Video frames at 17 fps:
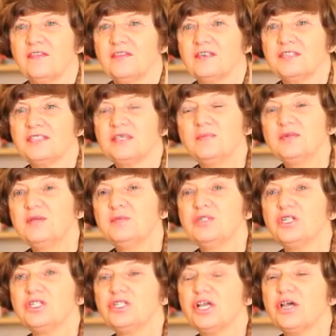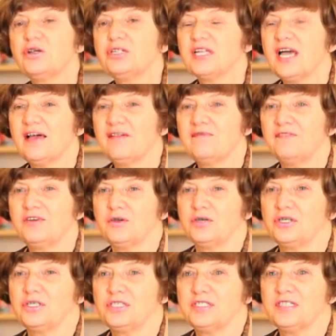the symptoms are so
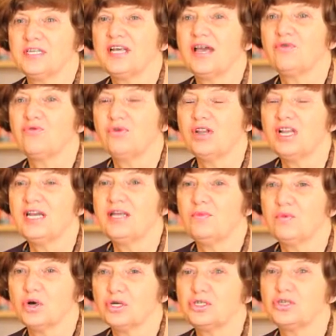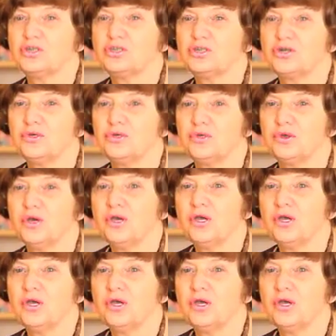diverse that I really wanted to